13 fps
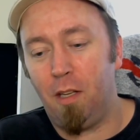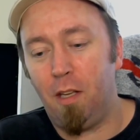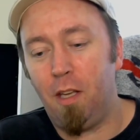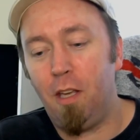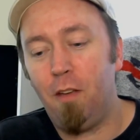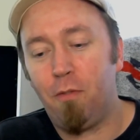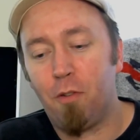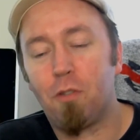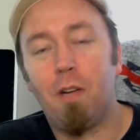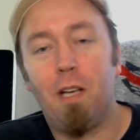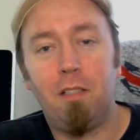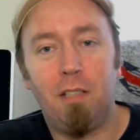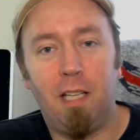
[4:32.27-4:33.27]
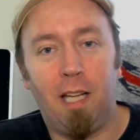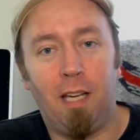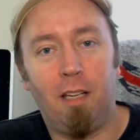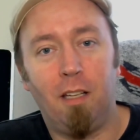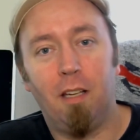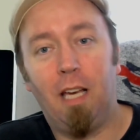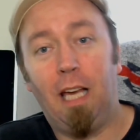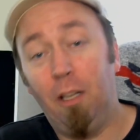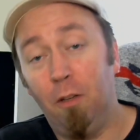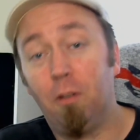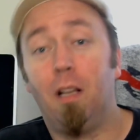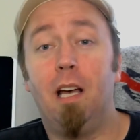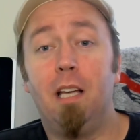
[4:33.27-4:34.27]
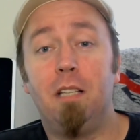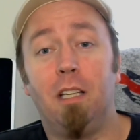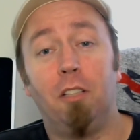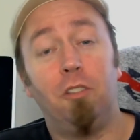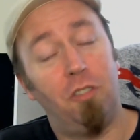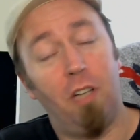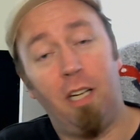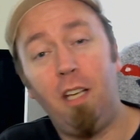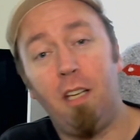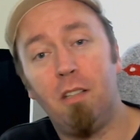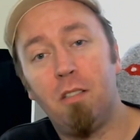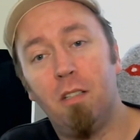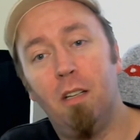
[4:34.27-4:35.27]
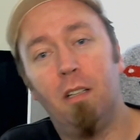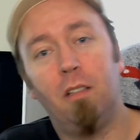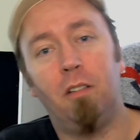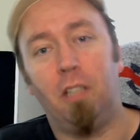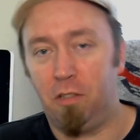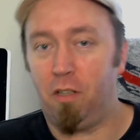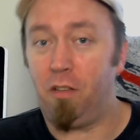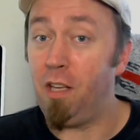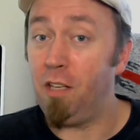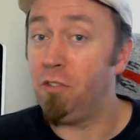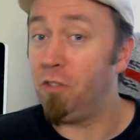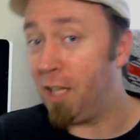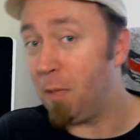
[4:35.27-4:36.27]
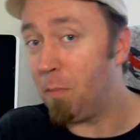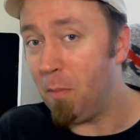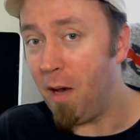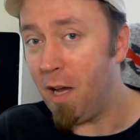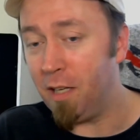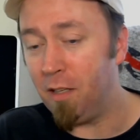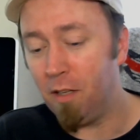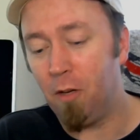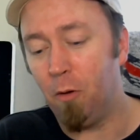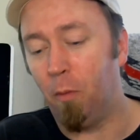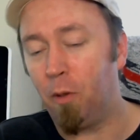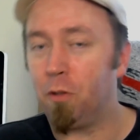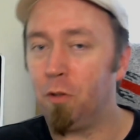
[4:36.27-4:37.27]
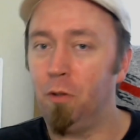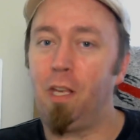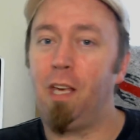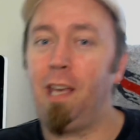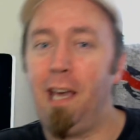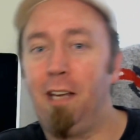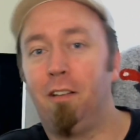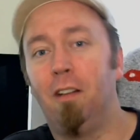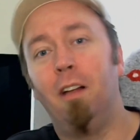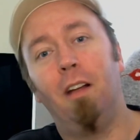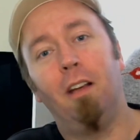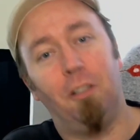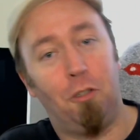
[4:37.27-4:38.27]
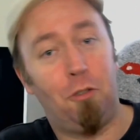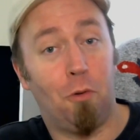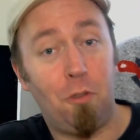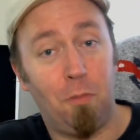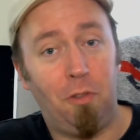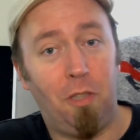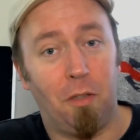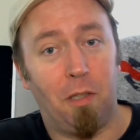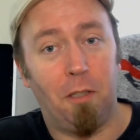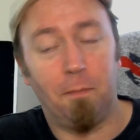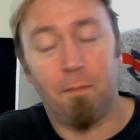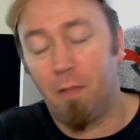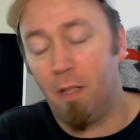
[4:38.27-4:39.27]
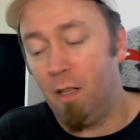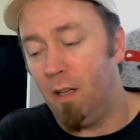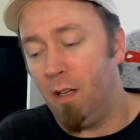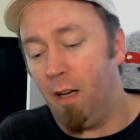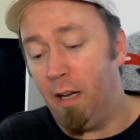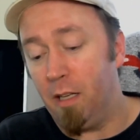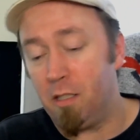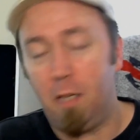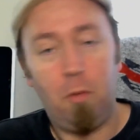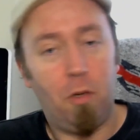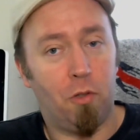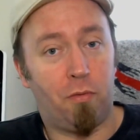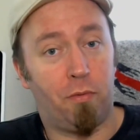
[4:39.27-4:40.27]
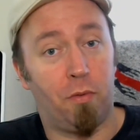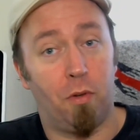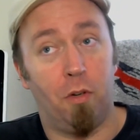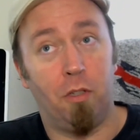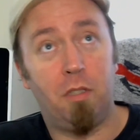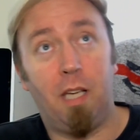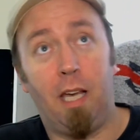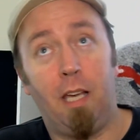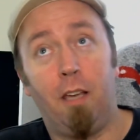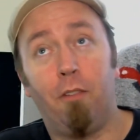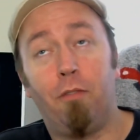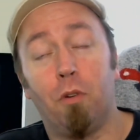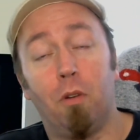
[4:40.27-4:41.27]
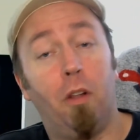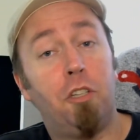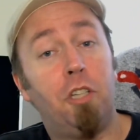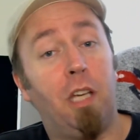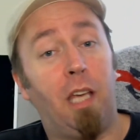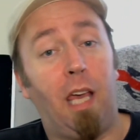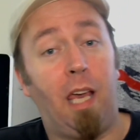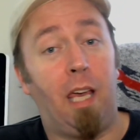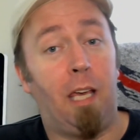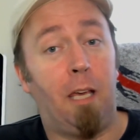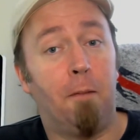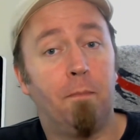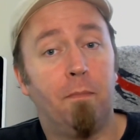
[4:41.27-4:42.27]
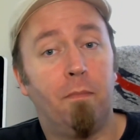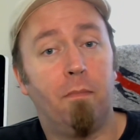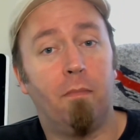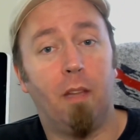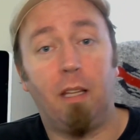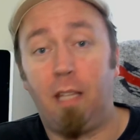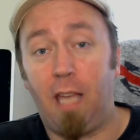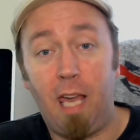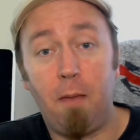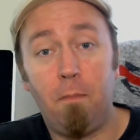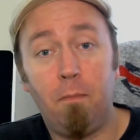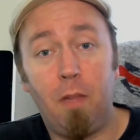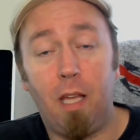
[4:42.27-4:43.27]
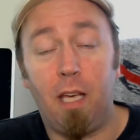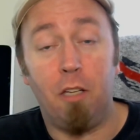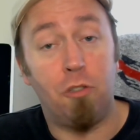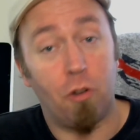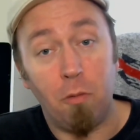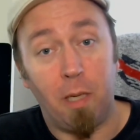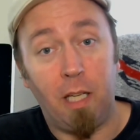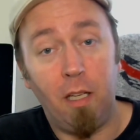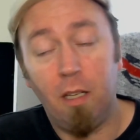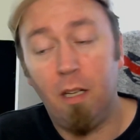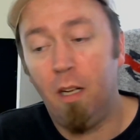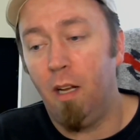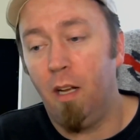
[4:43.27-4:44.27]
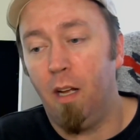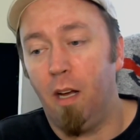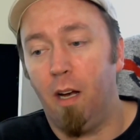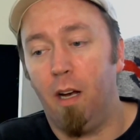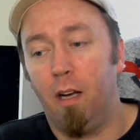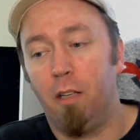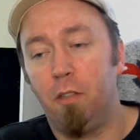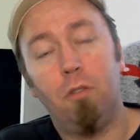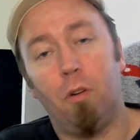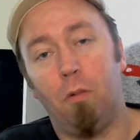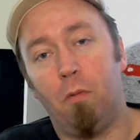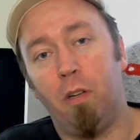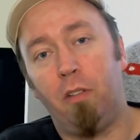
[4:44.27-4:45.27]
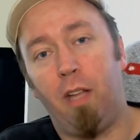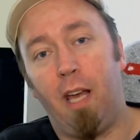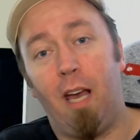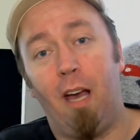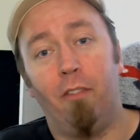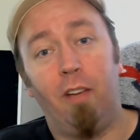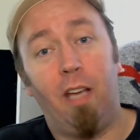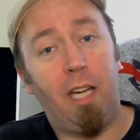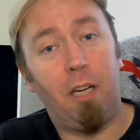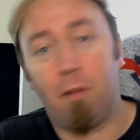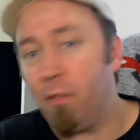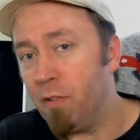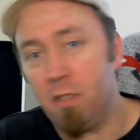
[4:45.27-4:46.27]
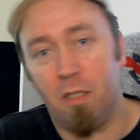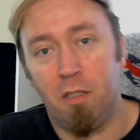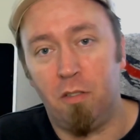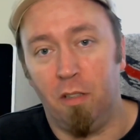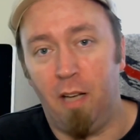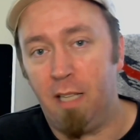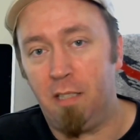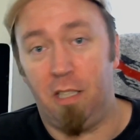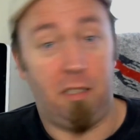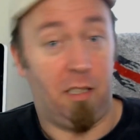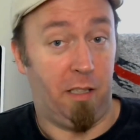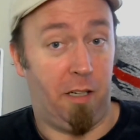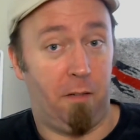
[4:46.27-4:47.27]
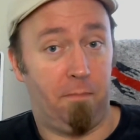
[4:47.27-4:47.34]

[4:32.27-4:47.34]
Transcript: if you're translating and localizing to Chinese, these are things to keep in mind when you're looking at the source material. Same goes for, say, if you're launching a game in Germany, you don't want to have any references to Nazis in there.